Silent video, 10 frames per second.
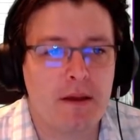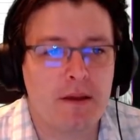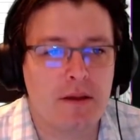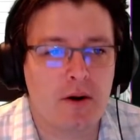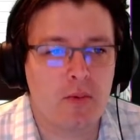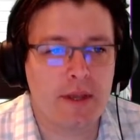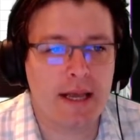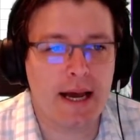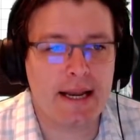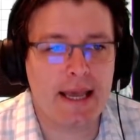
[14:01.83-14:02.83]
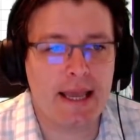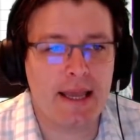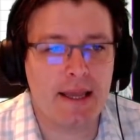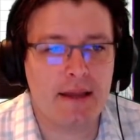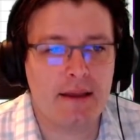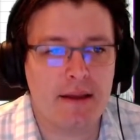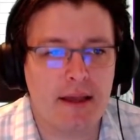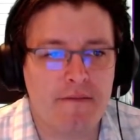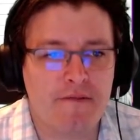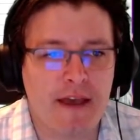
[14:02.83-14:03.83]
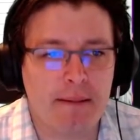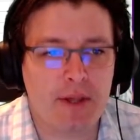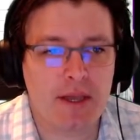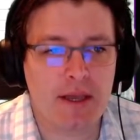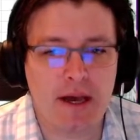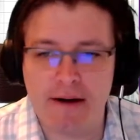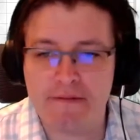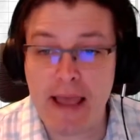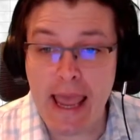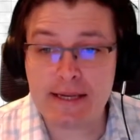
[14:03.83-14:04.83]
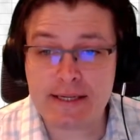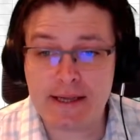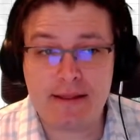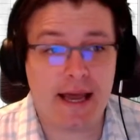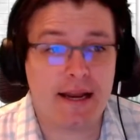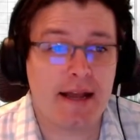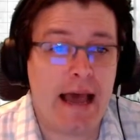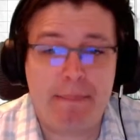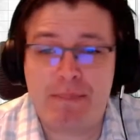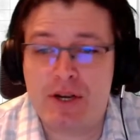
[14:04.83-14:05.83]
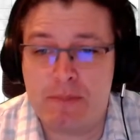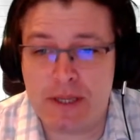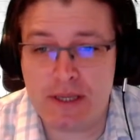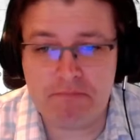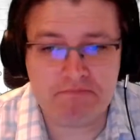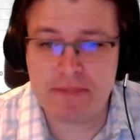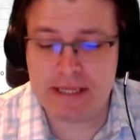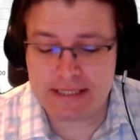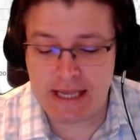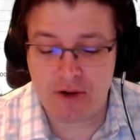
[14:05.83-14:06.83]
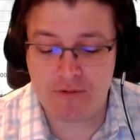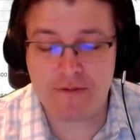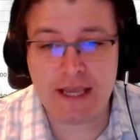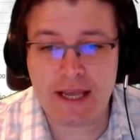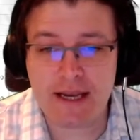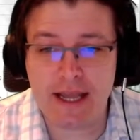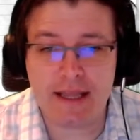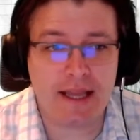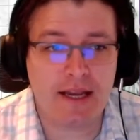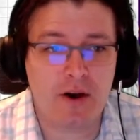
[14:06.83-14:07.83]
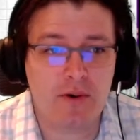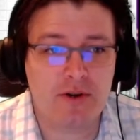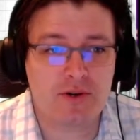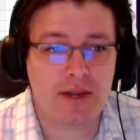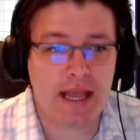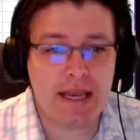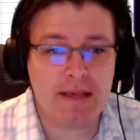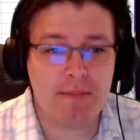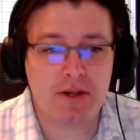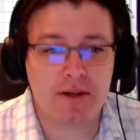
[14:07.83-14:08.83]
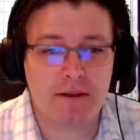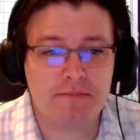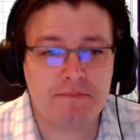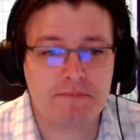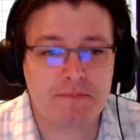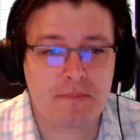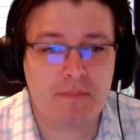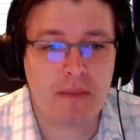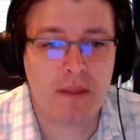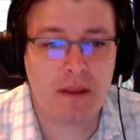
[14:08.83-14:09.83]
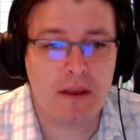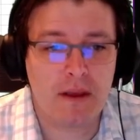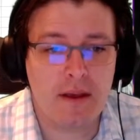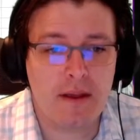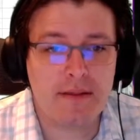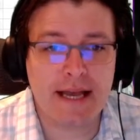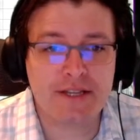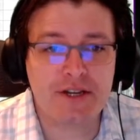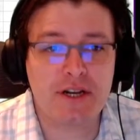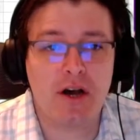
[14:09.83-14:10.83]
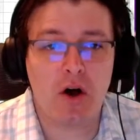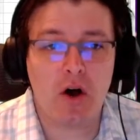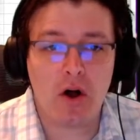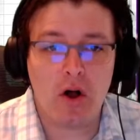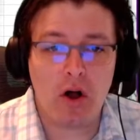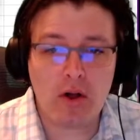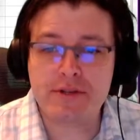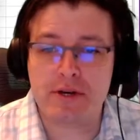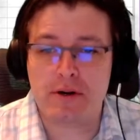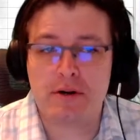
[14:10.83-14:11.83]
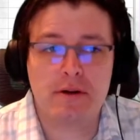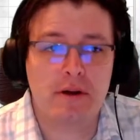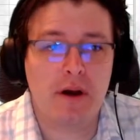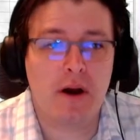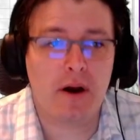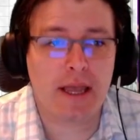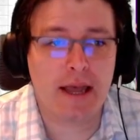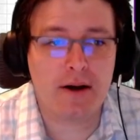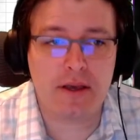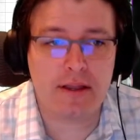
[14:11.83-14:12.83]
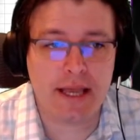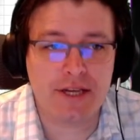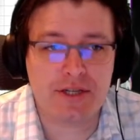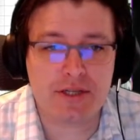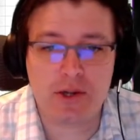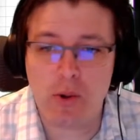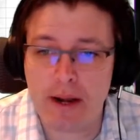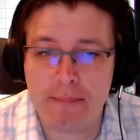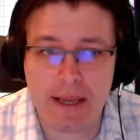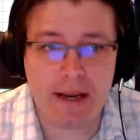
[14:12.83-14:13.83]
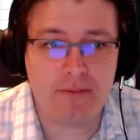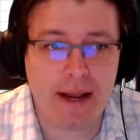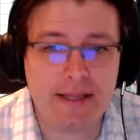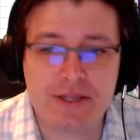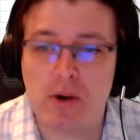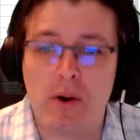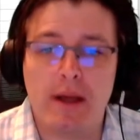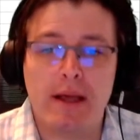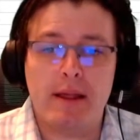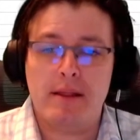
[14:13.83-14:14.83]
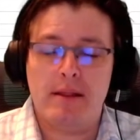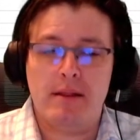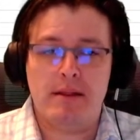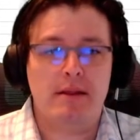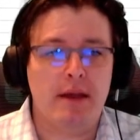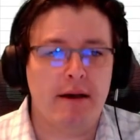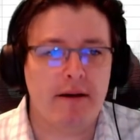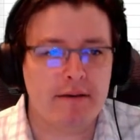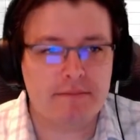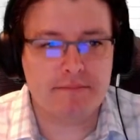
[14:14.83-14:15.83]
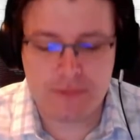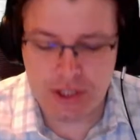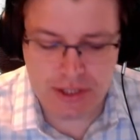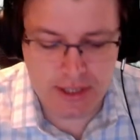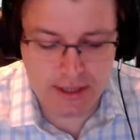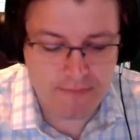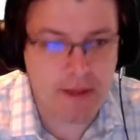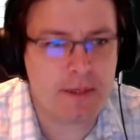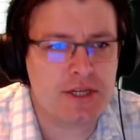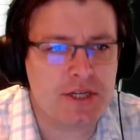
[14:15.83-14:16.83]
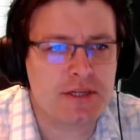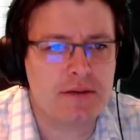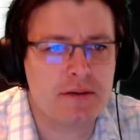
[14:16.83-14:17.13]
we got a family of 8 that happen to be, let's say they're vegan and they don't drink any milk, that's going to alter our calculations quite a bit, right? So let me just